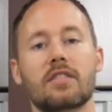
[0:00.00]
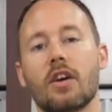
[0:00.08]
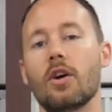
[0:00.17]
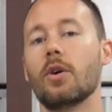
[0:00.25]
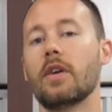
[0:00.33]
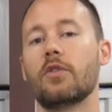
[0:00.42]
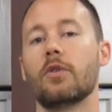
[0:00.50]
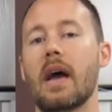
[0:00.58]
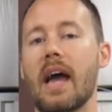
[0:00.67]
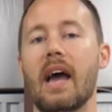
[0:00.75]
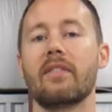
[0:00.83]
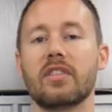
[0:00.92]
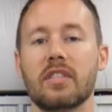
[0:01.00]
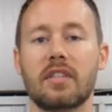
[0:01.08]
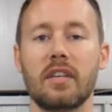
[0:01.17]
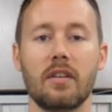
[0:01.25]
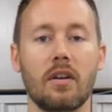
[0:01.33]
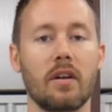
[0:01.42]
So if you haven't
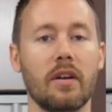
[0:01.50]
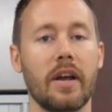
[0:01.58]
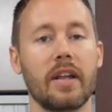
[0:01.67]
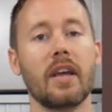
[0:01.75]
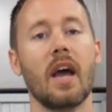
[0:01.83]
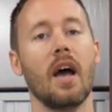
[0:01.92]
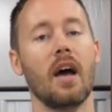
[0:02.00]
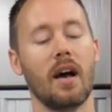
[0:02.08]
seen it already,